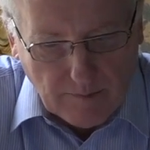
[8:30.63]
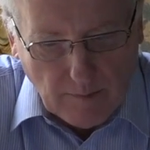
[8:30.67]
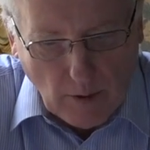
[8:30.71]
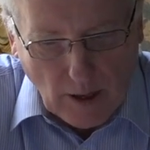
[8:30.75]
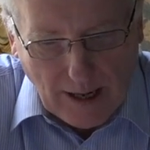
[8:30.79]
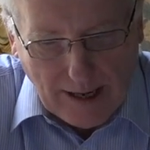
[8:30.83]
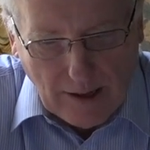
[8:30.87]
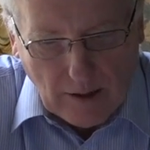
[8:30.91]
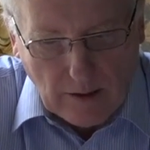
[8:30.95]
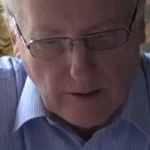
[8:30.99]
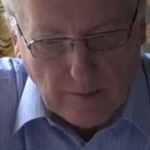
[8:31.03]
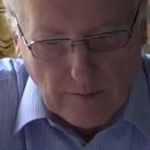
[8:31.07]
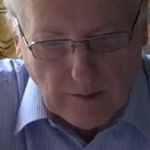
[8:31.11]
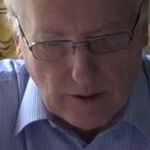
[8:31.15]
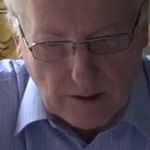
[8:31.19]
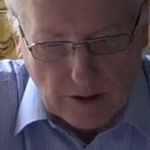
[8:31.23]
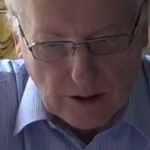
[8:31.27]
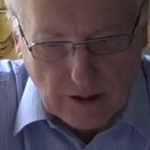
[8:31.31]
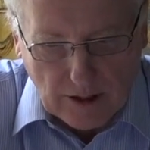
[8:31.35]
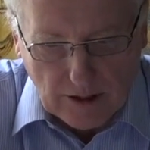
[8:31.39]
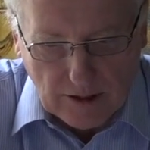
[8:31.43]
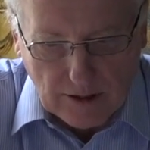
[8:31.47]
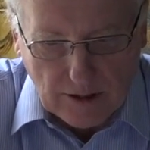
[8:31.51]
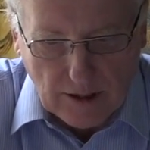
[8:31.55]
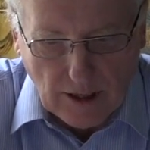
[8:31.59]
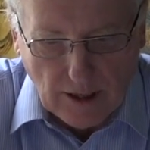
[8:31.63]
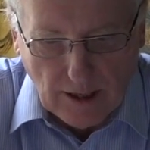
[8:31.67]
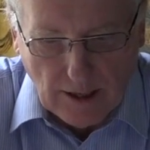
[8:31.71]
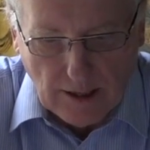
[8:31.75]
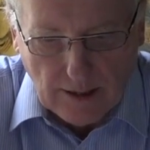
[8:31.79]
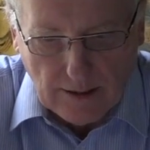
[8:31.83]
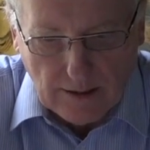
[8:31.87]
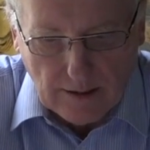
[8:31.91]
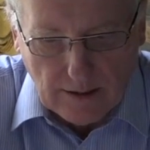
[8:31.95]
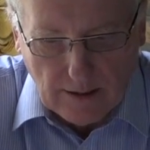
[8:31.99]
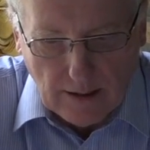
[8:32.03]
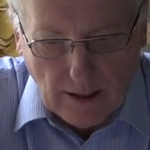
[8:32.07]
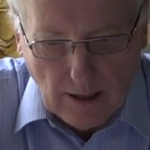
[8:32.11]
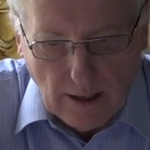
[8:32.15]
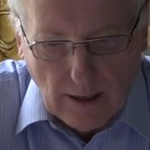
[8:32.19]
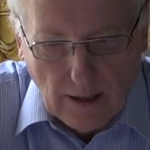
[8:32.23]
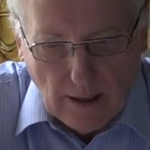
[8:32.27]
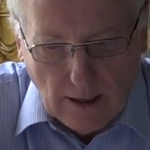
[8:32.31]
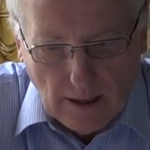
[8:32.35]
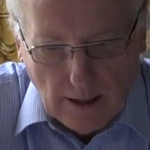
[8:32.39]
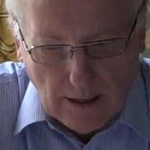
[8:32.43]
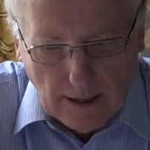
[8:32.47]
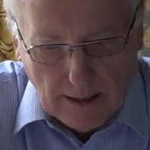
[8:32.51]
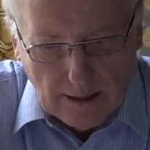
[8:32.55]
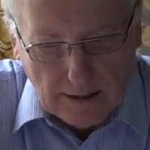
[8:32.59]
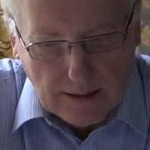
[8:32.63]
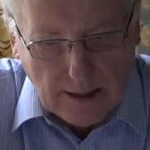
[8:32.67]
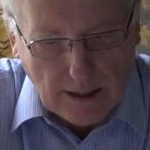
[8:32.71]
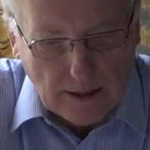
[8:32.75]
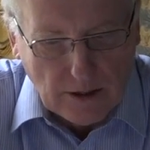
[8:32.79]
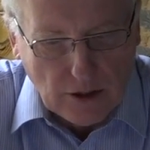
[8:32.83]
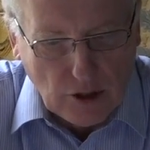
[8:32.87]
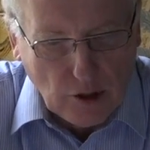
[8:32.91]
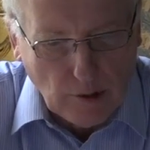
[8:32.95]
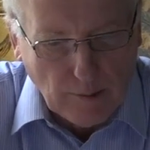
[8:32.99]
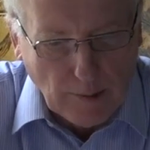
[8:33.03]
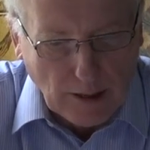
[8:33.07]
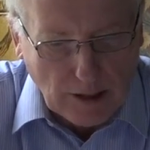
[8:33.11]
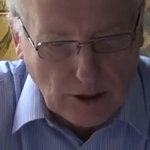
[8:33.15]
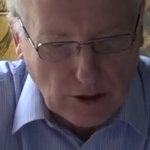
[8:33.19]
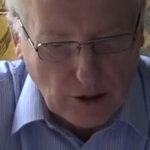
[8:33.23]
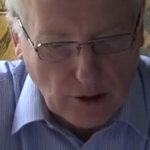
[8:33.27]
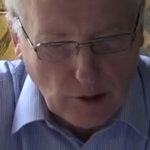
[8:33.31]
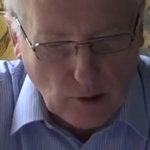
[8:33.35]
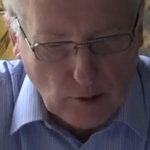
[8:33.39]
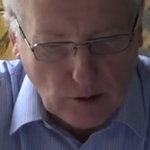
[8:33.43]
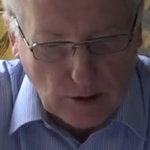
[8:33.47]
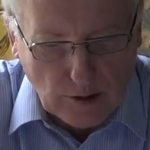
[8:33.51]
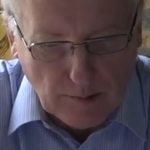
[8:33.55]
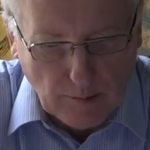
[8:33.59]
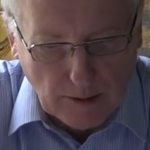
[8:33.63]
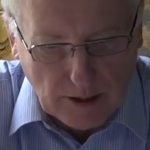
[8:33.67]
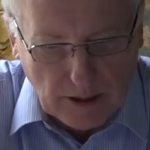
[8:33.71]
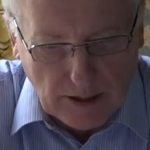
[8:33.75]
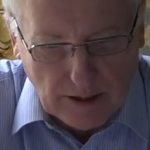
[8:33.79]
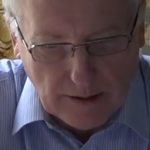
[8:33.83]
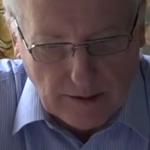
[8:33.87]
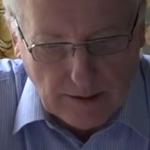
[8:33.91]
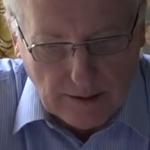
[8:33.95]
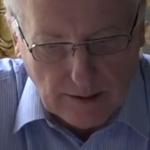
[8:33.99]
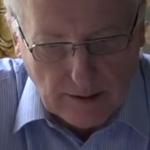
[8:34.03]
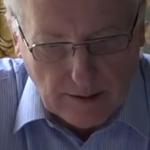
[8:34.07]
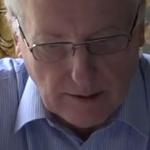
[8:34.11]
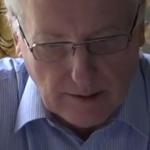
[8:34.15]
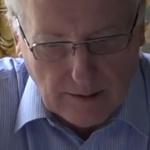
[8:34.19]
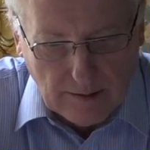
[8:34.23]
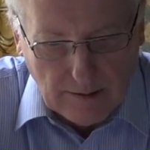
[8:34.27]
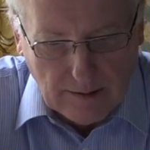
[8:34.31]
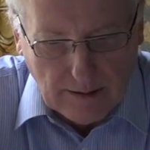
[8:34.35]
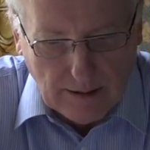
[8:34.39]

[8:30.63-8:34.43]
biographers concerned, is there's too much source material.